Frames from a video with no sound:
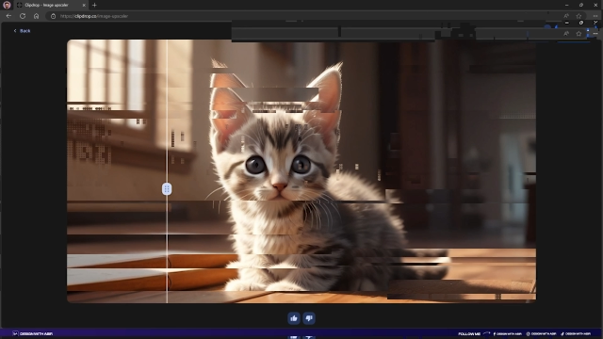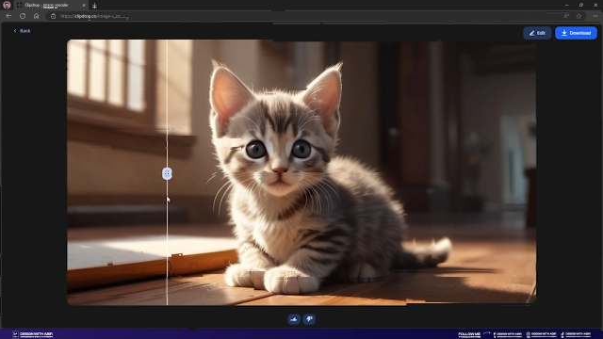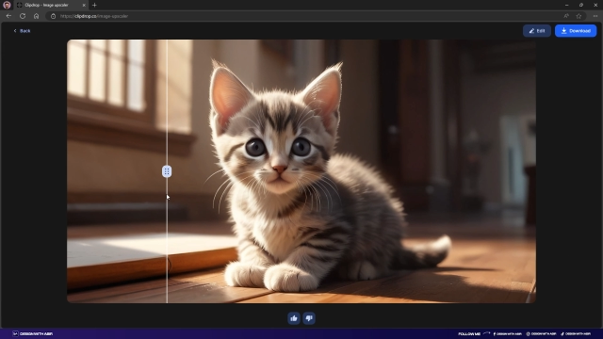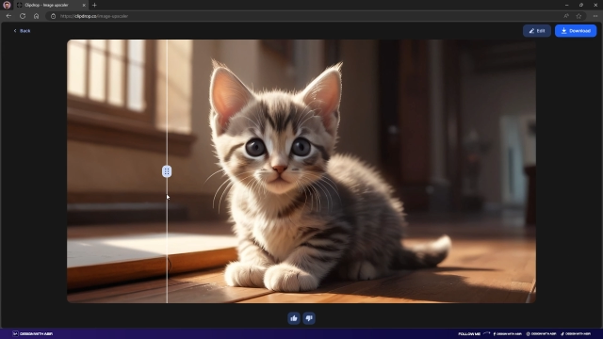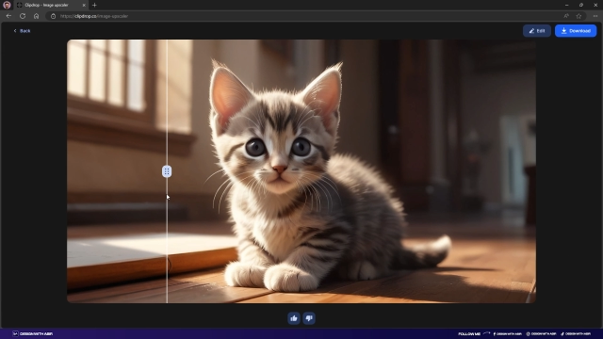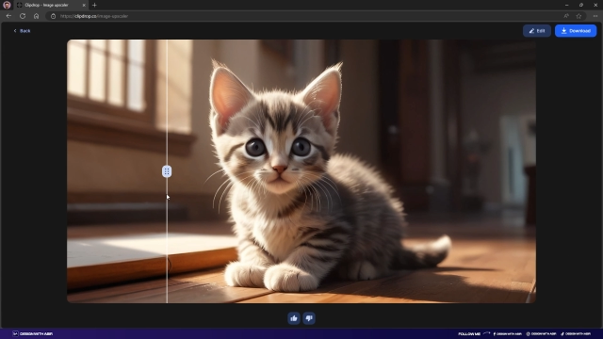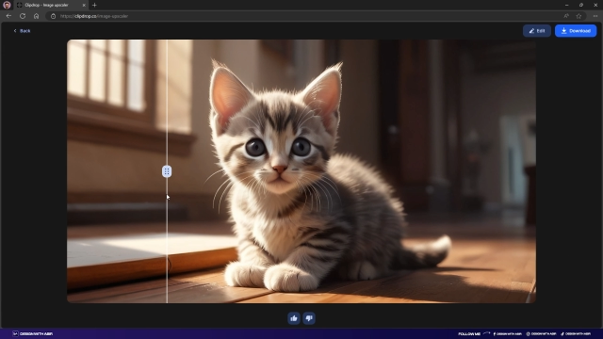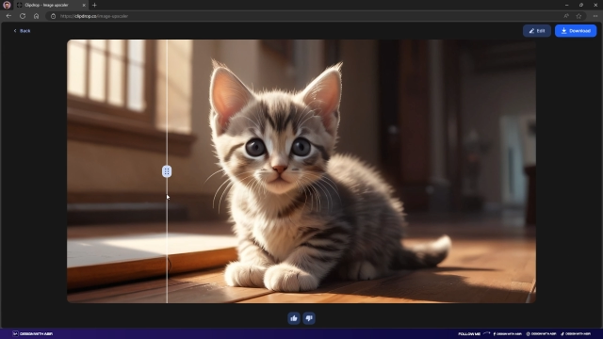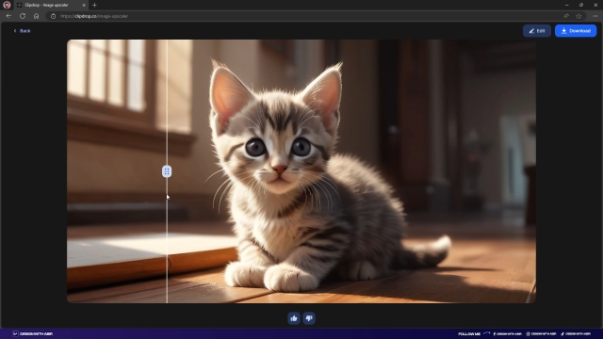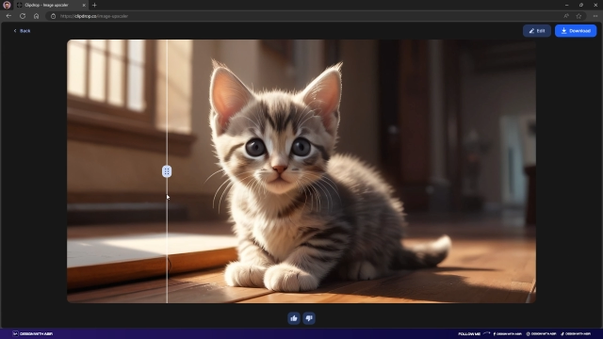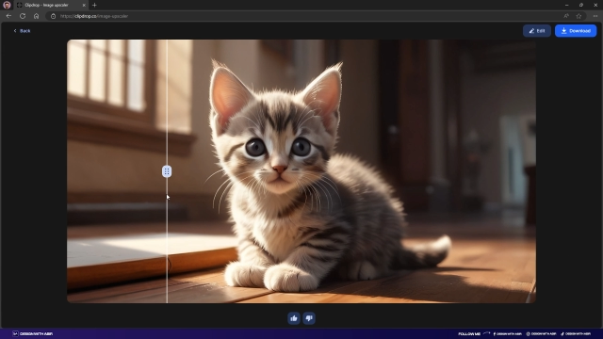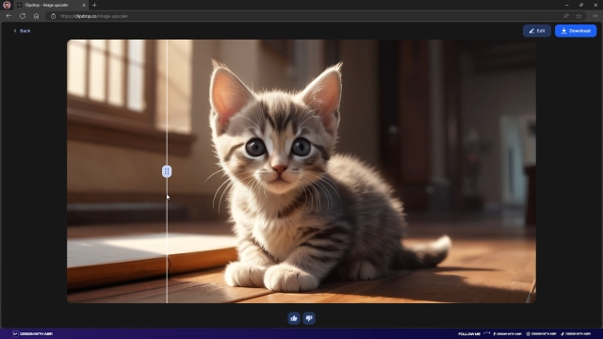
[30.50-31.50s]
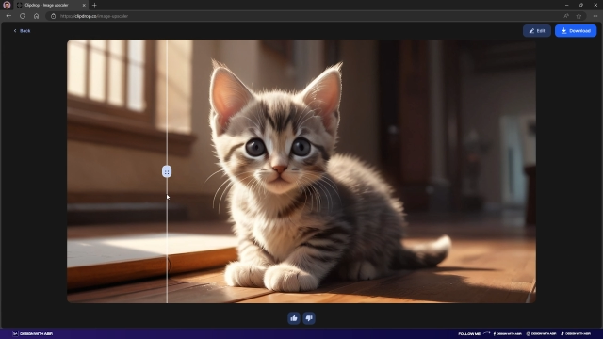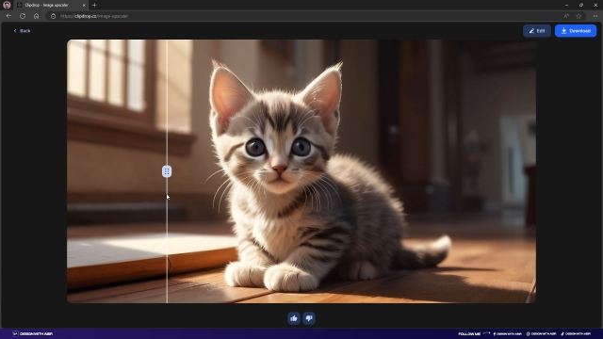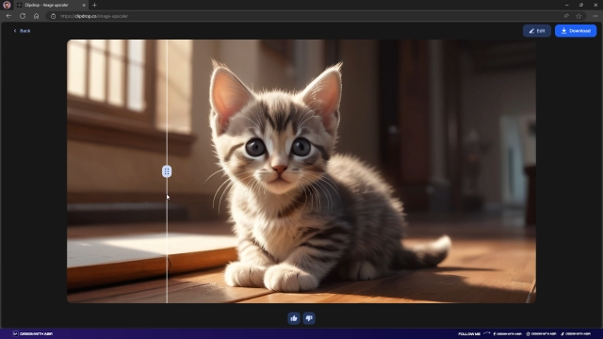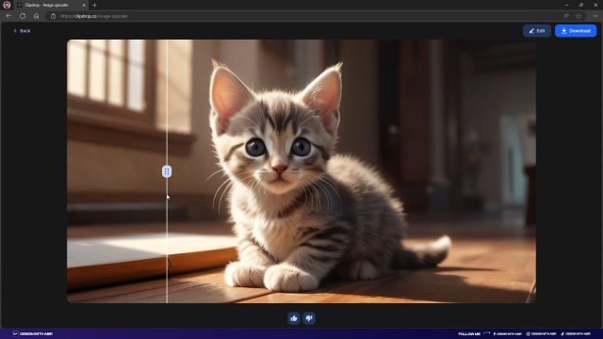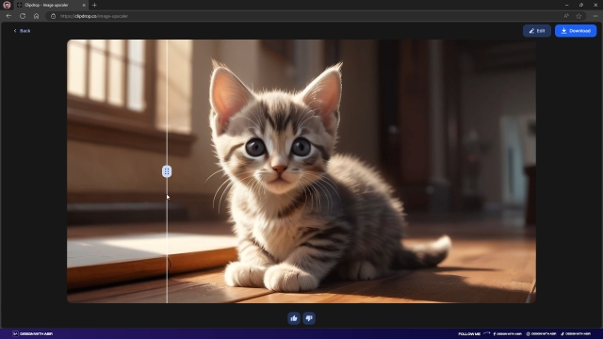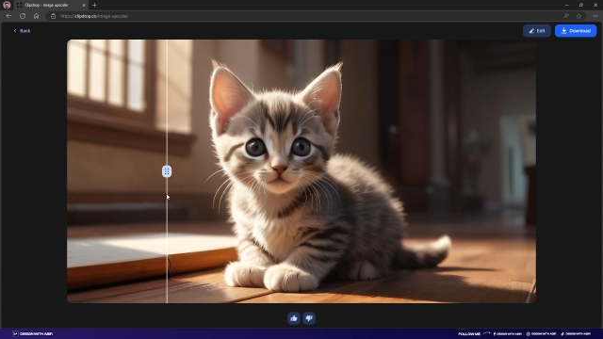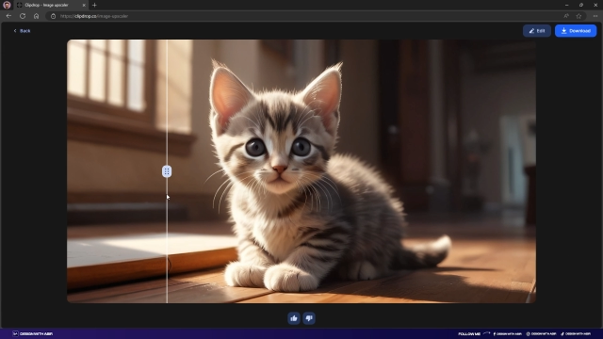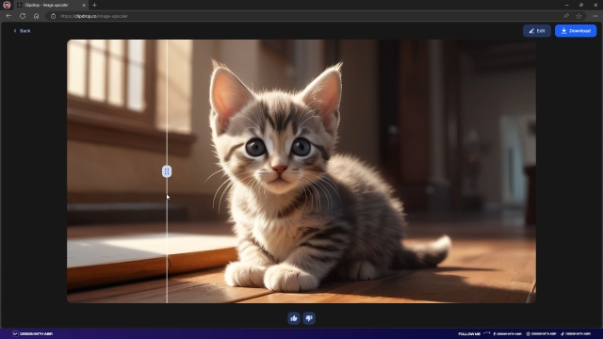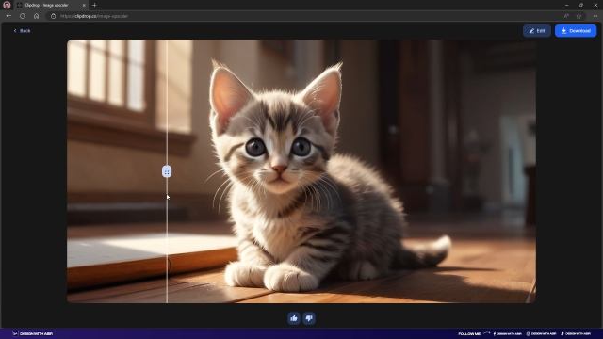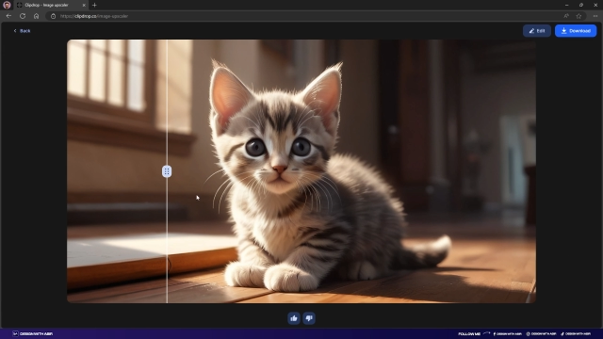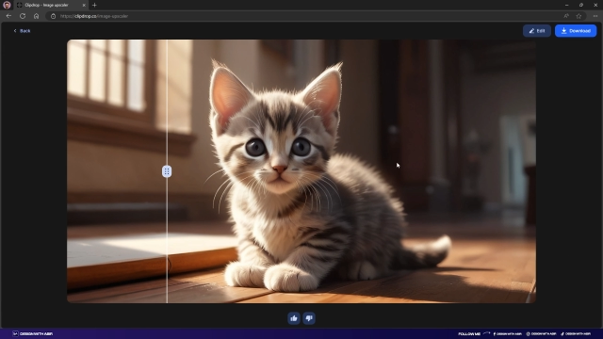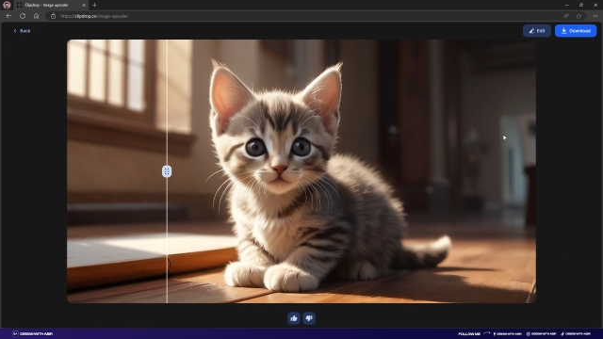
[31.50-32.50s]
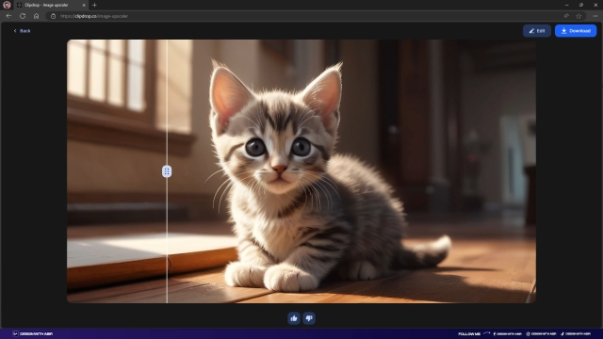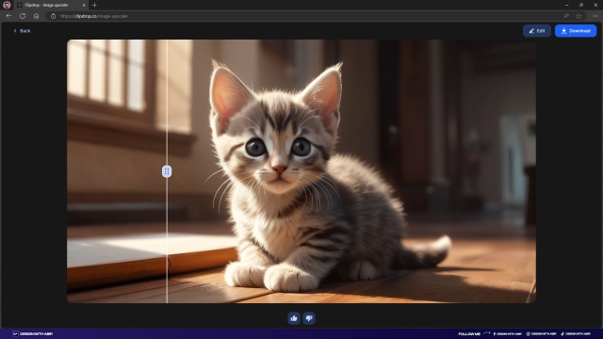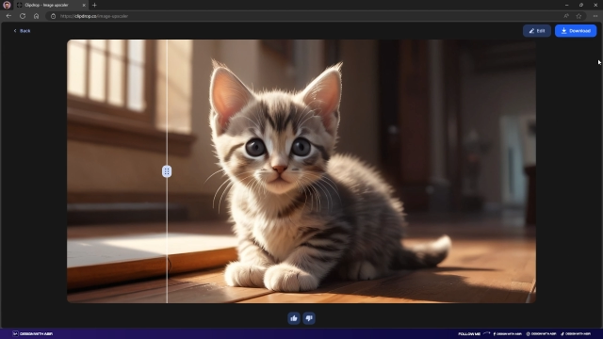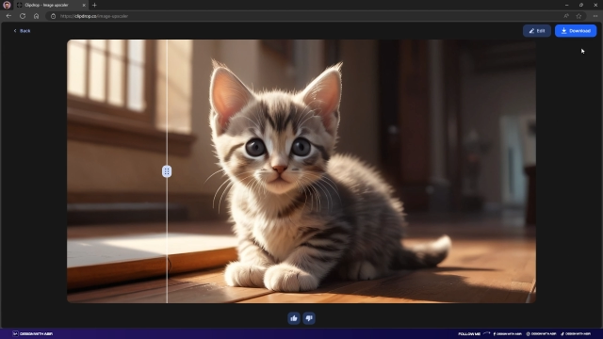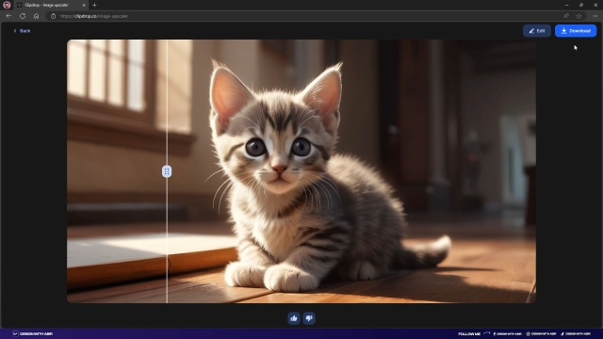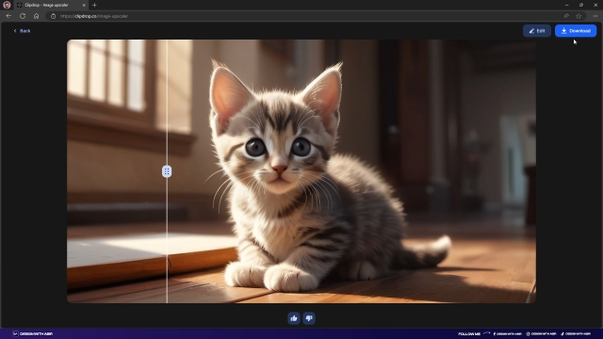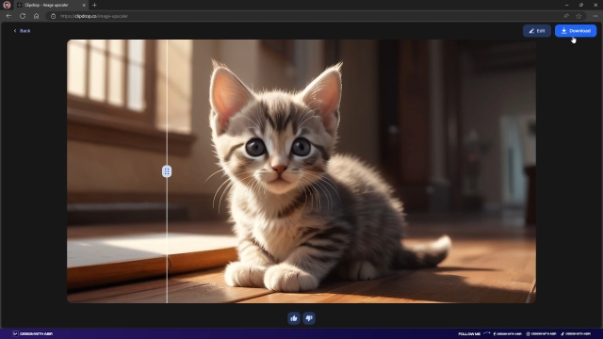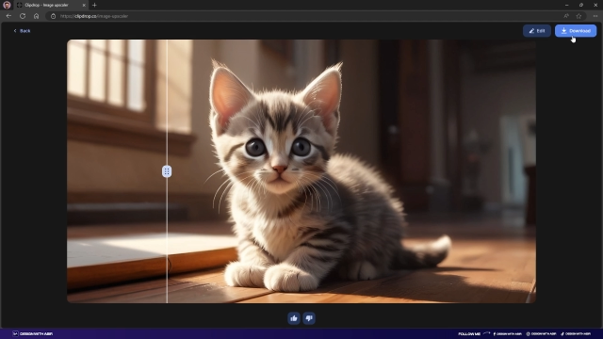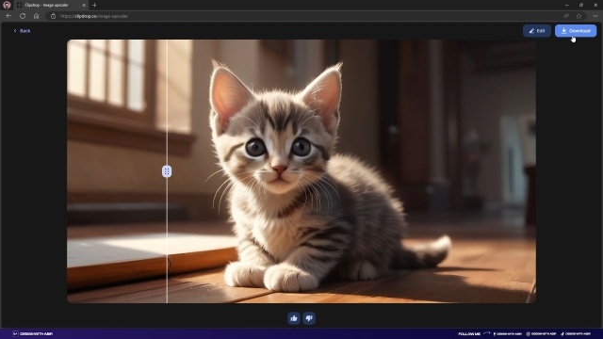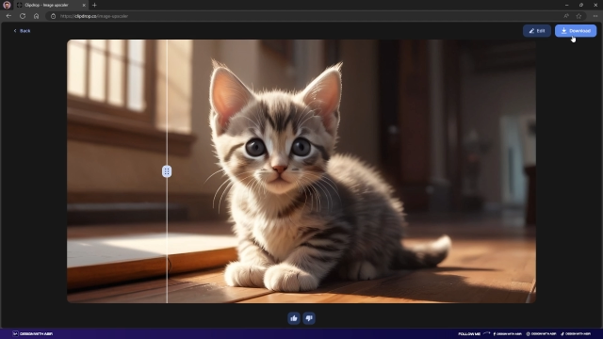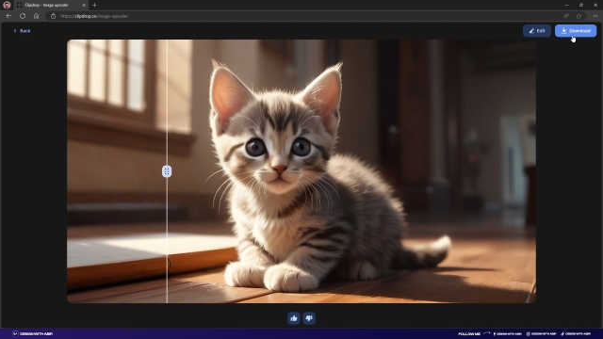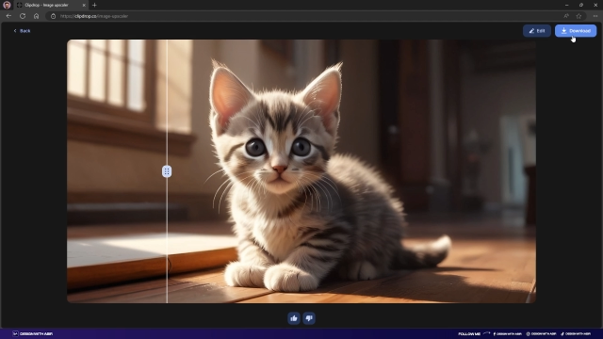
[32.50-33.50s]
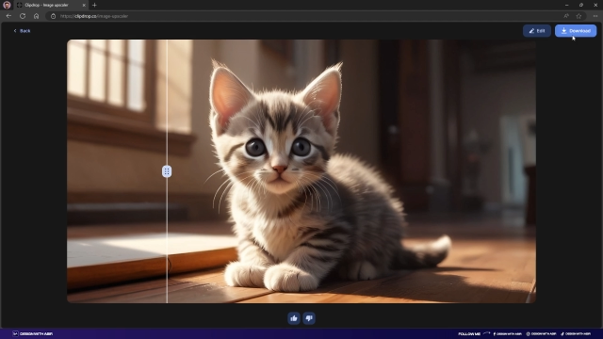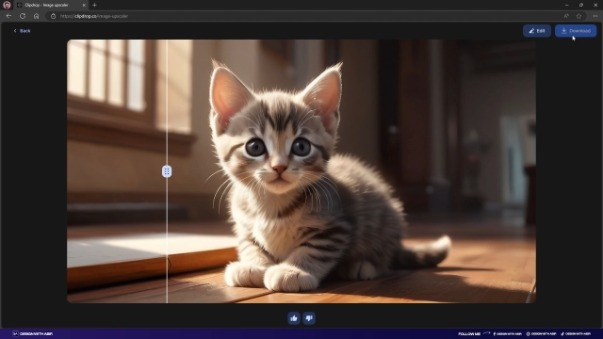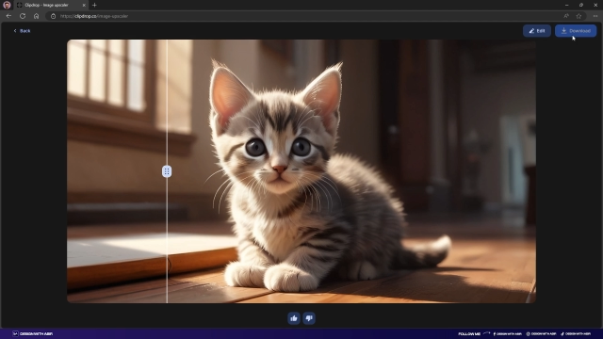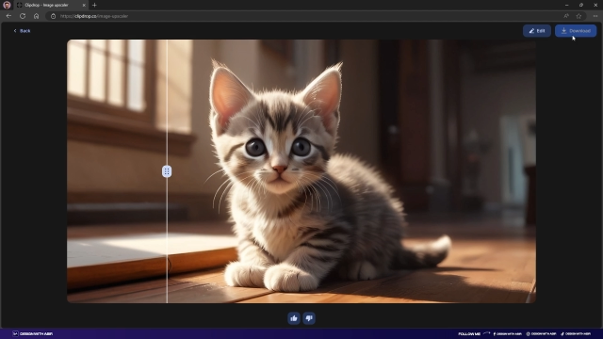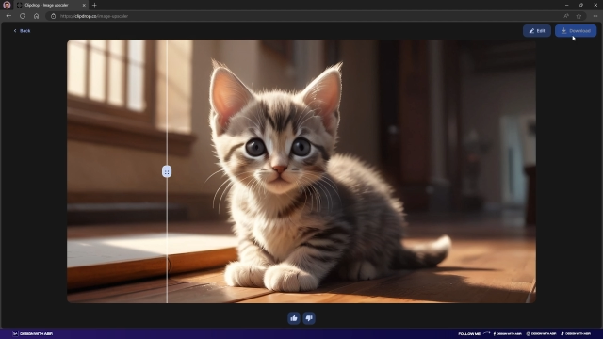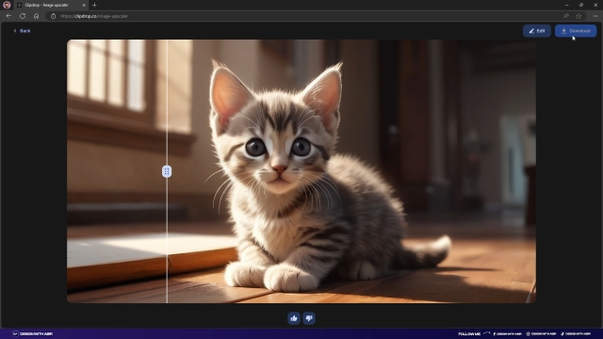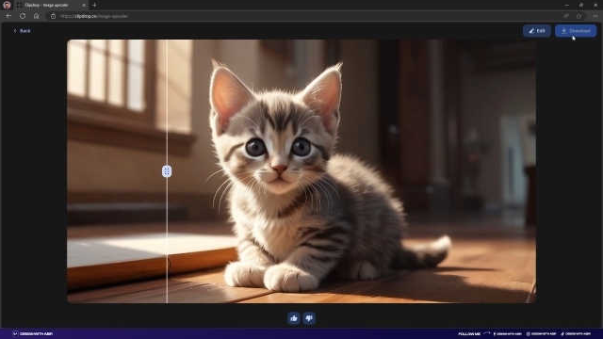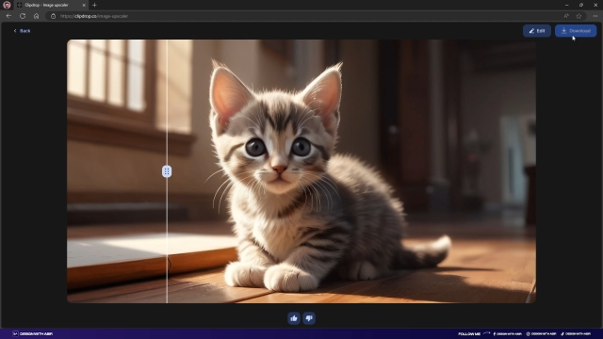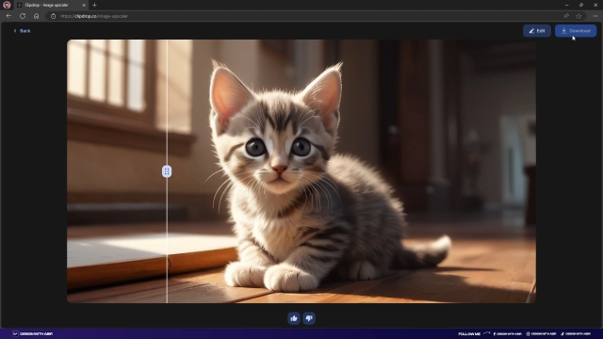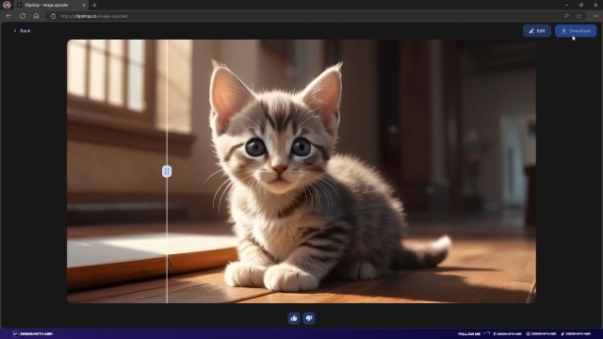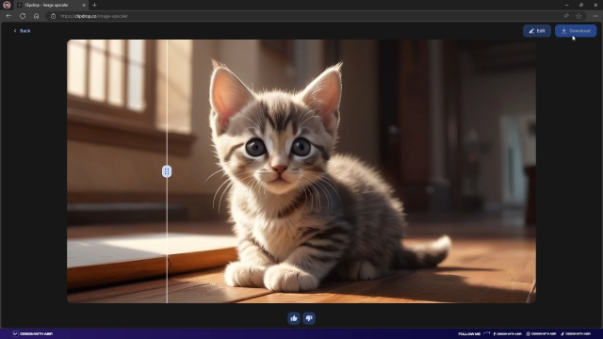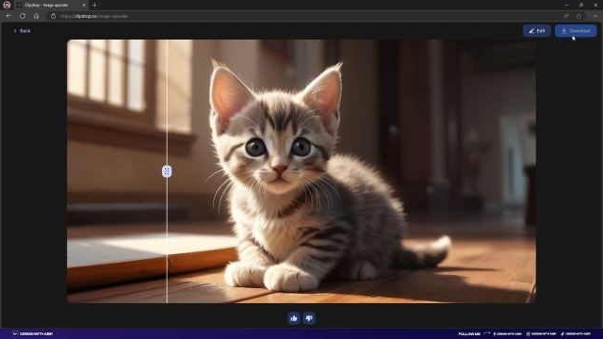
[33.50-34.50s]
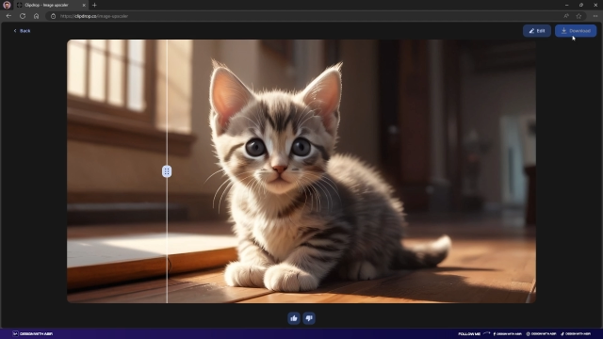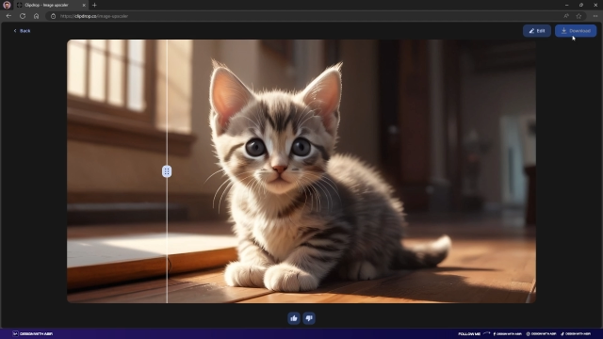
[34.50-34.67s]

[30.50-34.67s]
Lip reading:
No face is visible, so there are no lips to read.